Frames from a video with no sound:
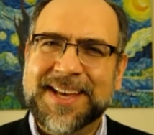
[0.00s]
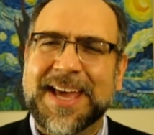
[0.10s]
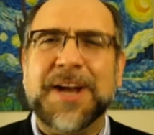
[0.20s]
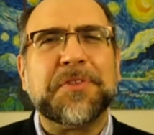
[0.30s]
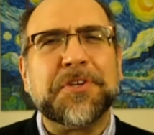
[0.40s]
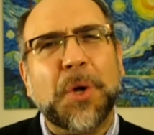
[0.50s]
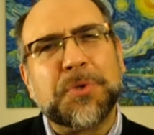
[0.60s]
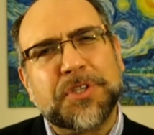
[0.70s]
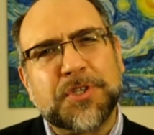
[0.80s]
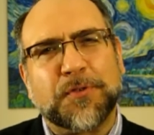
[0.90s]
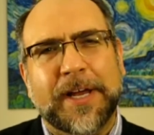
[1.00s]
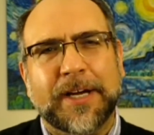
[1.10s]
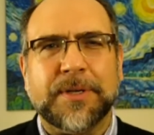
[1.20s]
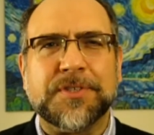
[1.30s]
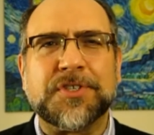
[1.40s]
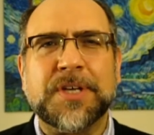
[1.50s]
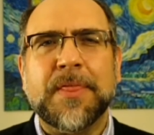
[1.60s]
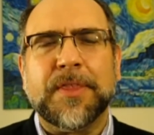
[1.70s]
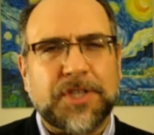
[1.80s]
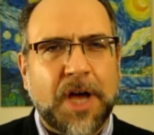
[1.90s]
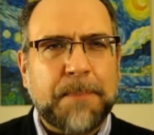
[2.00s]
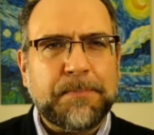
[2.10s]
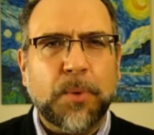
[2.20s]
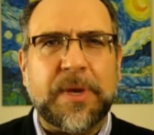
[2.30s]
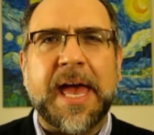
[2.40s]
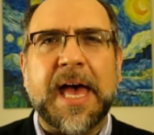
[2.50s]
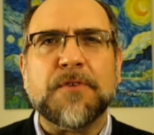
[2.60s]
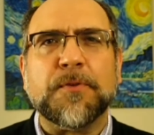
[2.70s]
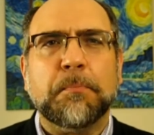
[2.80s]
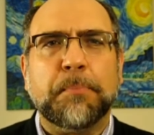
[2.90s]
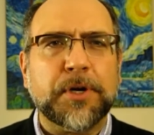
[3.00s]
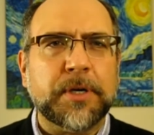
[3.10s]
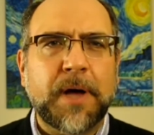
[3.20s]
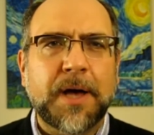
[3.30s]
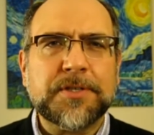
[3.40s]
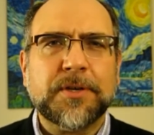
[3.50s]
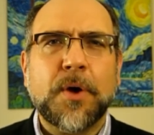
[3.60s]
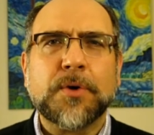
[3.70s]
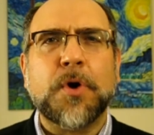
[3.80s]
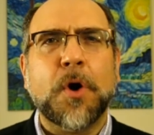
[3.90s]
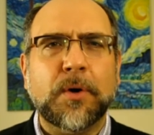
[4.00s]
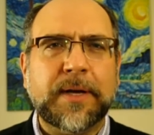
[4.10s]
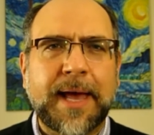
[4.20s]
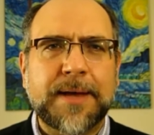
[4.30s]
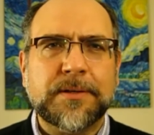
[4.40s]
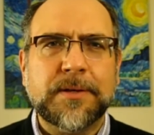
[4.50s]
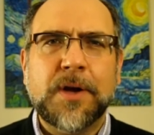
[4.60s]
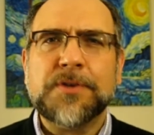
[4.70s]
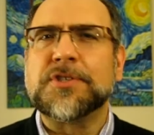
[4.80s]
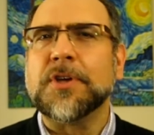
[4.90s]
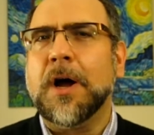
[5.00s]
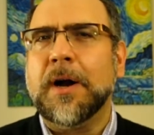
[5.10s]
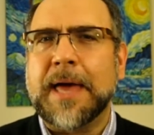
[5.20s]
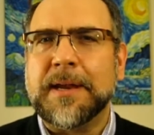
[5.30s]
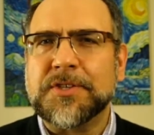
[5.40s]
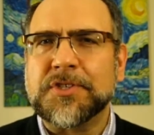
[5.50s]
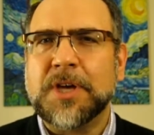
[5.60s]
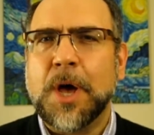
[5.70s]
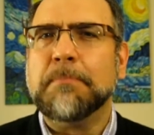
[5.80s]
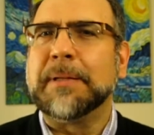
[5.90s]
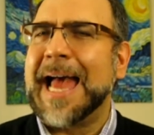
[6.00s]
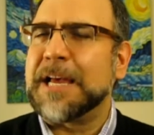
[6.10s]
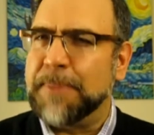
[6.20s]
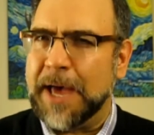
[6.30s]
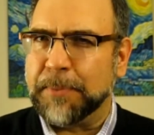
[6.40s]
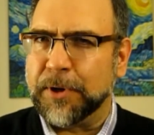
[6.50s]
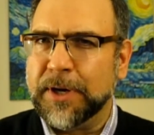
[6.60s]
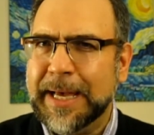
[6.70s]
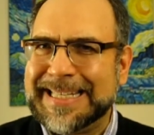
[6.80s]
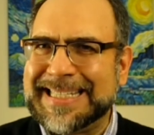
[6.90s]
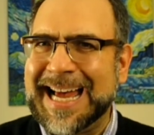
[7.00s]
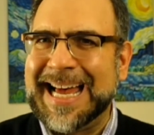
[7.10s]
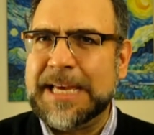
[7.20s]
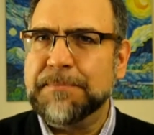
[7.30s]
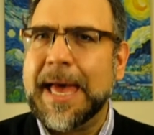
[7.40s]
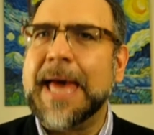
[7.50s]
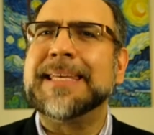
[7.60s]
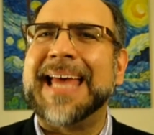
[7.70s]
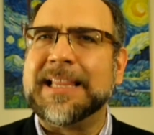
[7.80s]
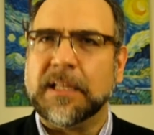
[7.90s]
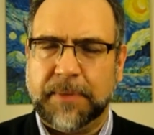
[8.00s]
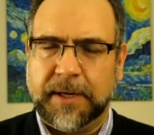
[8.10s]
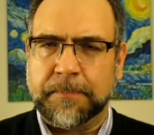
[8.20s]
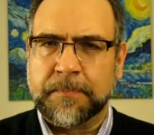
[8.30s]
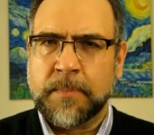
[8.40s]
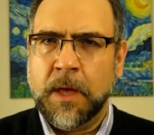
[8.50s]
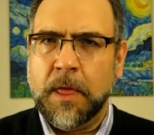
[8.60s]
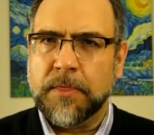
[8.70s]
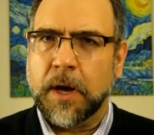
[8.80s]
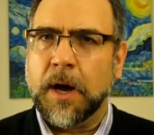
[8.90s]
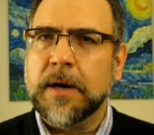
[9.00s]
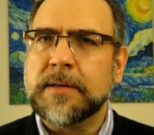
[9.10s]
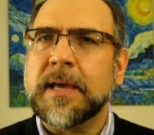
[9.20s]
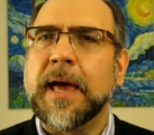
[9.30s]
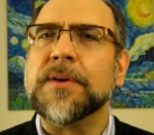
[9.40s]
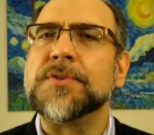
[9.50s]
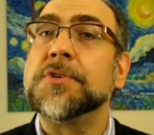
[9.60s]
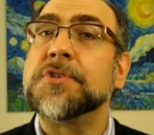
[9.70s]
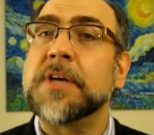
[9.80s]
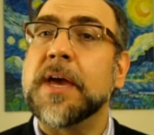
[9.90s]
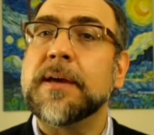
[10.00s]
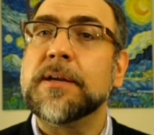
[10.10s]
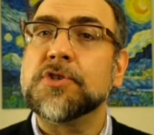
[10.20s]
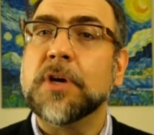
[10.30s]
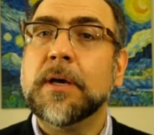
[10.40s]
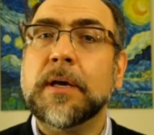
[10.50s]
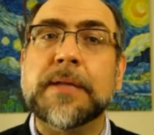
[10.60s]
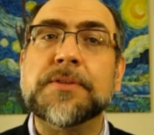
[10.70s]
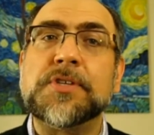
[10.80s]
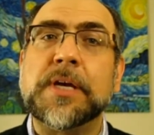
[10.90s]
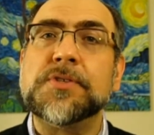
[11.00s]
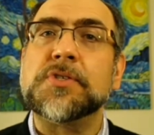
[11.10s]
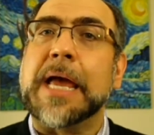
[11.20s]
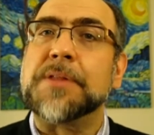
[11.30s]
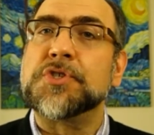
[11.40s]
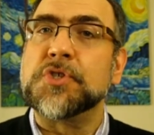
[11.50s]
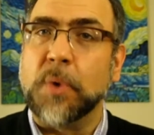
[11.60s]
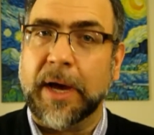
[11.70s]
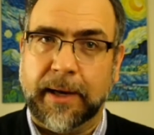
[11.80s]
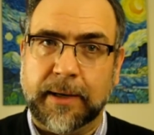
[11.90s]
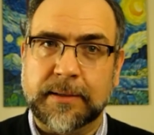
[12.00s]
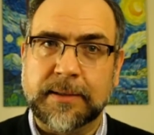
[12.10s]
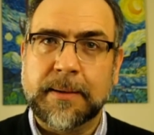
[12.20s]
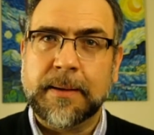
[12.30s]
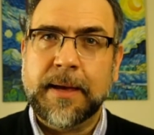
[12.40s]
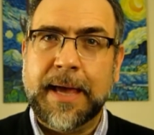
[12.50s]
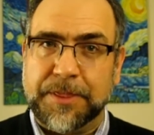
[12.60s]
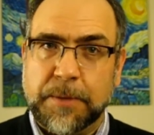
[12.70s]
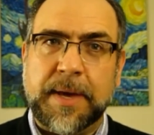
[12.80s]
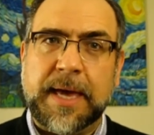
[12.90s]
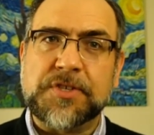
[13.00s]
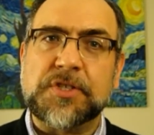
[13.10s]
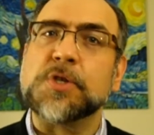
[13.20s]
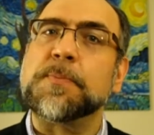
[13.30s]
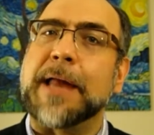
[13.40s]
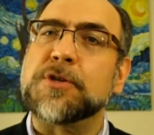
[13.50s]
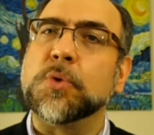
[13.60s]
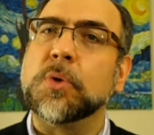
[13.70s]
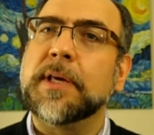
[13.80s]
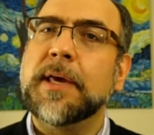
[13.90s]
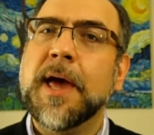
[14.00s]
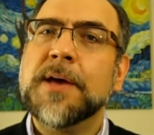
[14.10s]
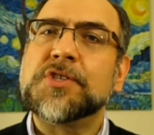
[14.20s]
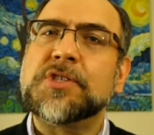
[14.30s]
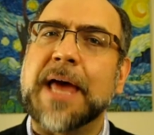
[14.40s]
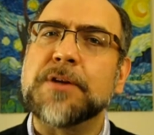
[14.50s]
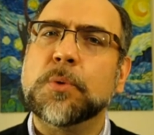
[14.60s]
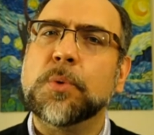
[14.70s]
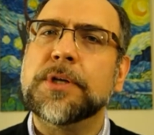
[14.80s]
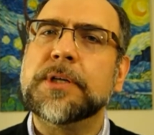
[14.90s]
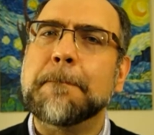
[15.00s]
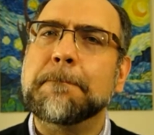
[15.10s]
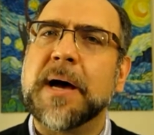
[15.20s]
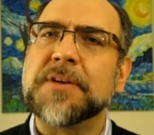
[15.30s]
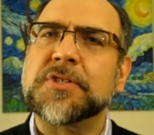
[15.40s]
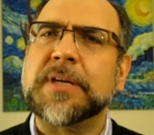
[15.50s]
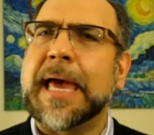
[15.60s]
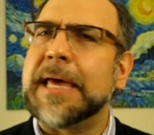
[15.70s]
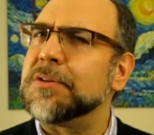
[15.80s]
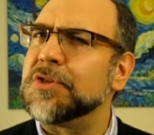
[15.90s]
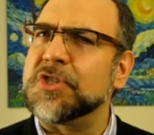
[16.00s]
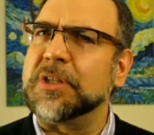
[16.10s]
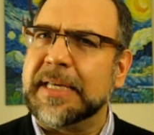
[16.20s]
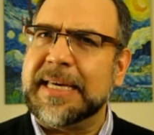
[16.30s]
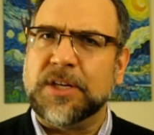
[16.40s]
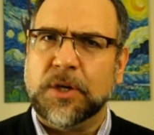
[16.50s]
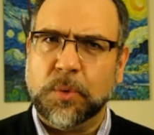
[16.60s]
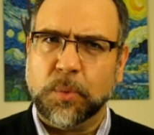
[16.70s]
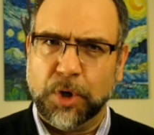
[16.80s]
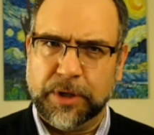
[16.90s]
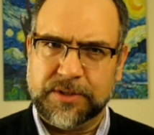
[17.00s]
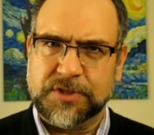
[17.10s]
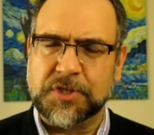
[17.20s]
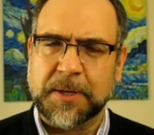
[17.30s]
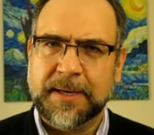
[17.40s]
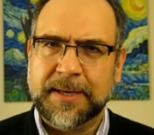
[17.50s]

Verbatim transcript: Here are the notes in this fragrance. The top, we have bergamot, coriander, star anise, black pepper, thyme, and elemi. The heart has sage, incense, and suede. In the base, there's patchouli, sandalwood, musk, and sleek woods.